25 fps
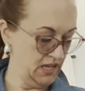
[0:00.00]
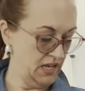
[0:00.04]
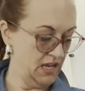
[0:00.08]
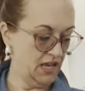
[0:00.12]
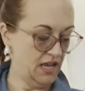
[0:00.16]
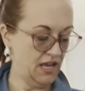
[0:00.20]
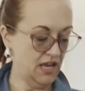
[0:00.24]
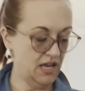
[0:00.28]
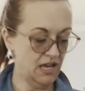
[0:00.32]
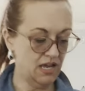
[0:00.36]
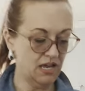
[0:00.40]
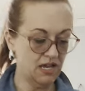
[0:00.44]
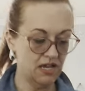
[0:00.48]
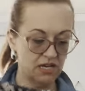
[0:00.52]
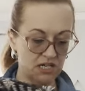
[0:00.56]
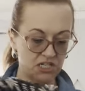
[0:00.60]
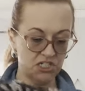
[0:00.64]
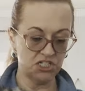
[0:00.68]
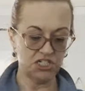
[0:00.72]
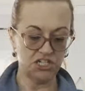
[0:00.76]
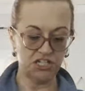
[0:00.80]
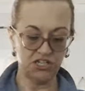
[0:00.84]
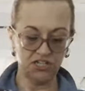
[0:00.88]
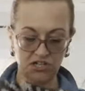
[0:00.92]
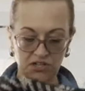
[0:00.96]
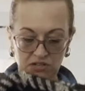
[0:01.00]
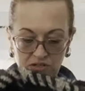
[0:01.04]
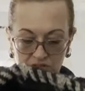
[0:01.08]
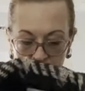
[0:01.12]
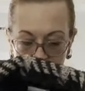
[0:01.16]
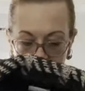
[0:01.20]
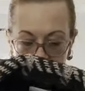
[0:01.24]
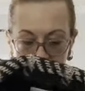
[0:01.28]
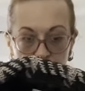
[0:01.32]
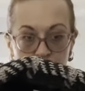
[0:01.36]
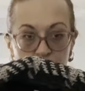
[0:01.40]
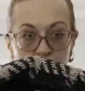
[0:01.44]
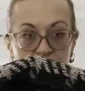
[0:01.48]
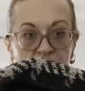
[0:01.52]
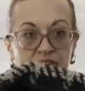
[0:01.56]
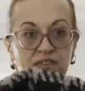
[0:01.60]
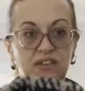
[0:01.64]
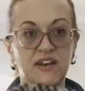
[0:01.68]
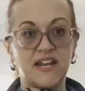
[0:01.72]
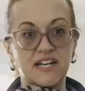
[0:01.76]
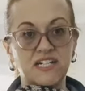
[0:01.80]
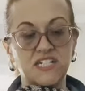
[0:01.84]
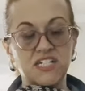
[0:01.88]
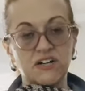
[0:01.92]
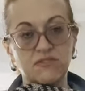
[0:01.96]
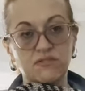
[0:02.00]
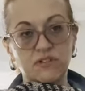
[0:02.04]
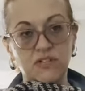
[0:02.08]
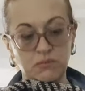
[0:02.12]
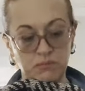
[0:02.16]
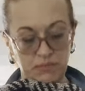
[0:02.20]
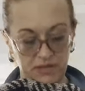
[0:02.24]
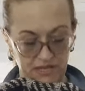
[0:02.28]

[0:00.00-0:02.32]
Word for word: And Chico's is a brand that I generally